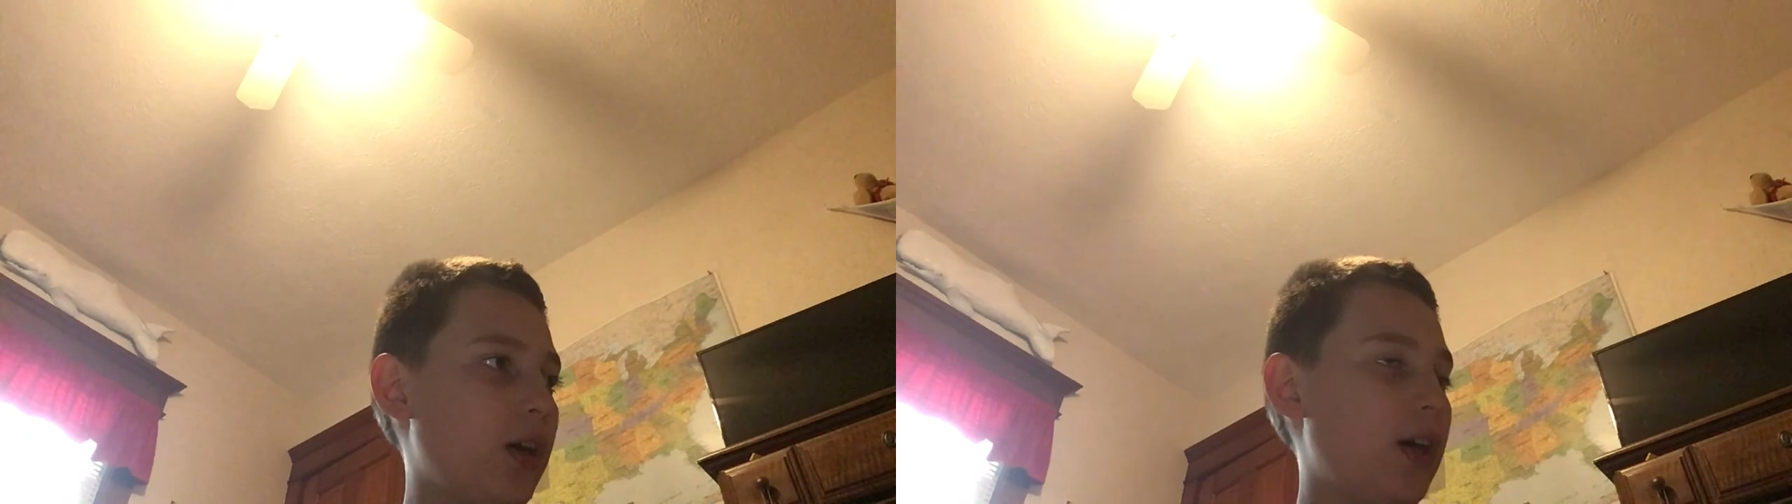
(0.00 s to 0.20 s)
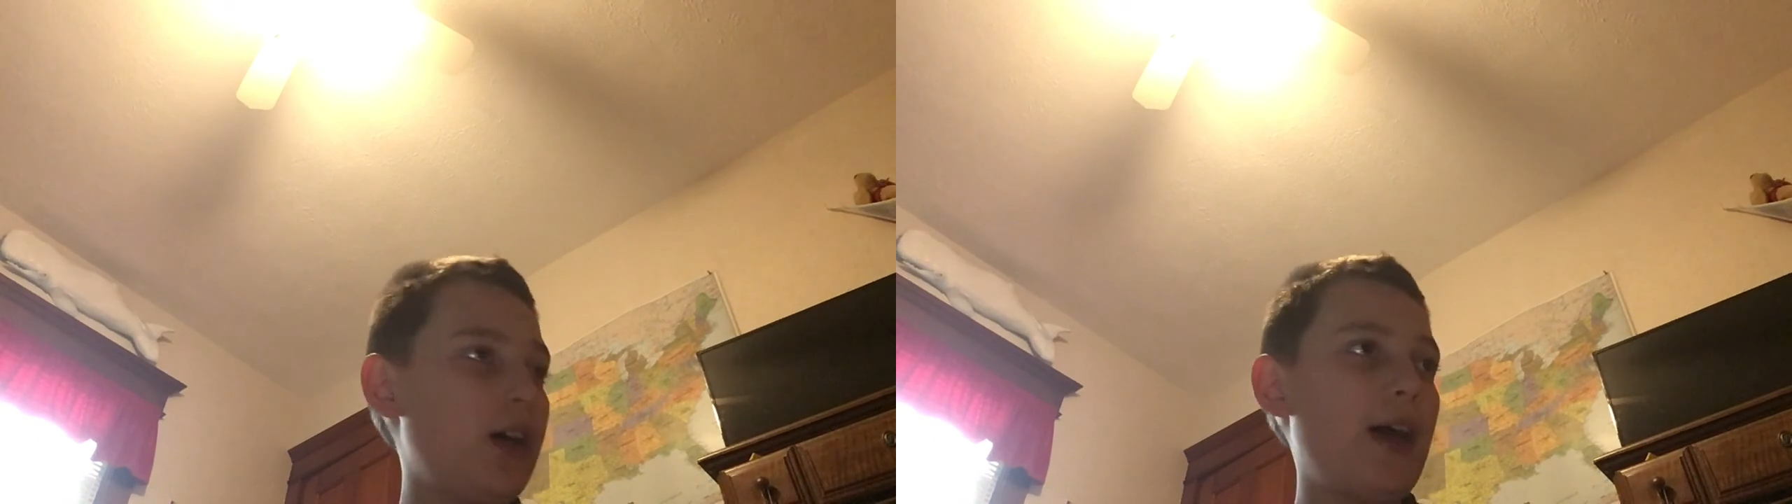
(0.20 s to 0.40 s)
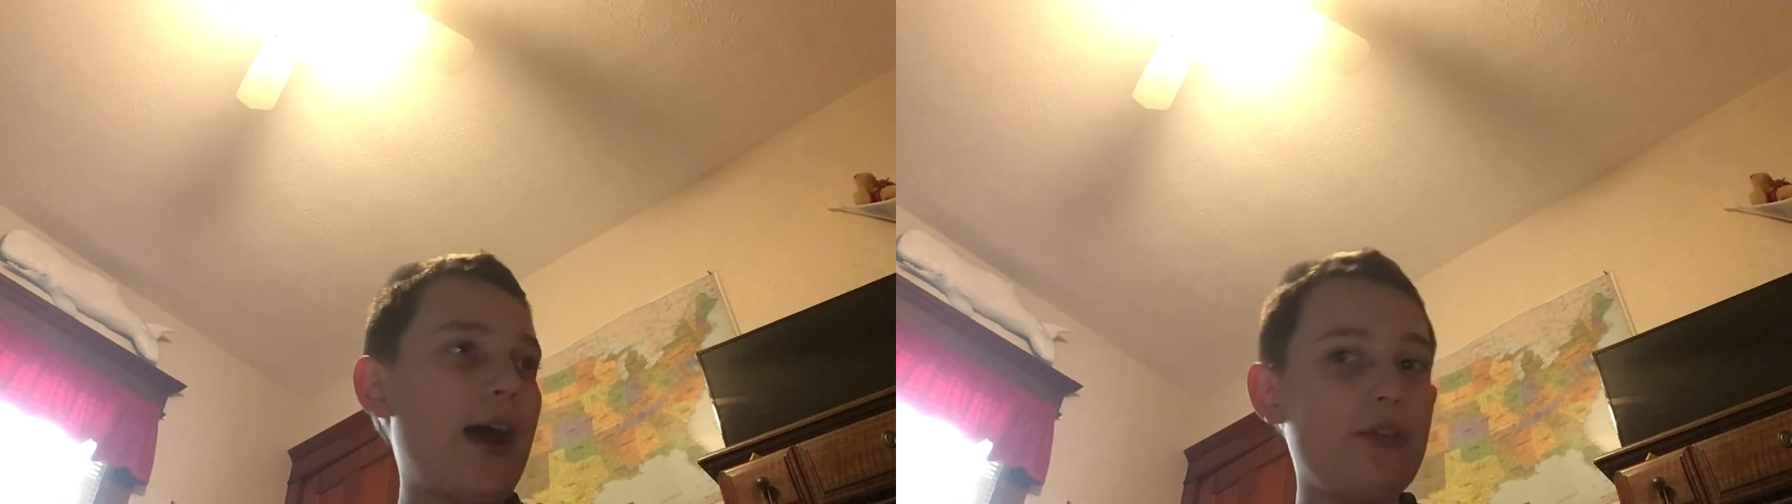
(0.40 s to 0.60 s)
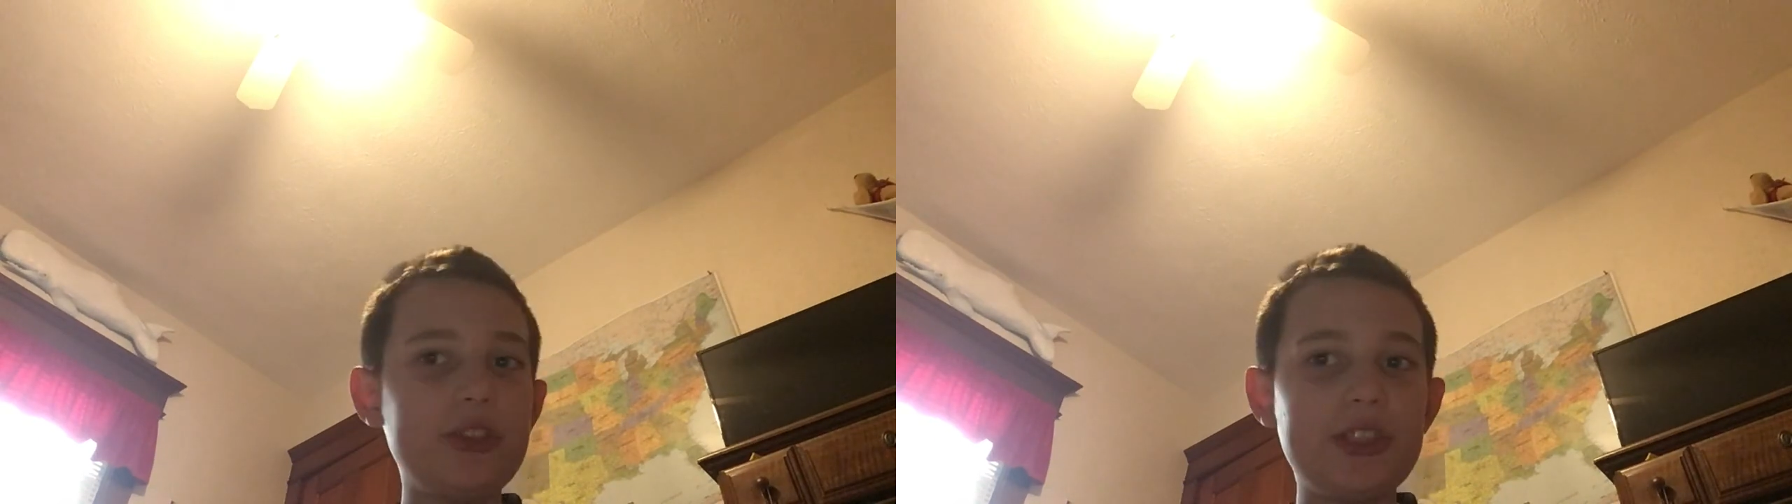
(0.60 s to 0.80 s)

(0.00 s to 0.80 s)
a house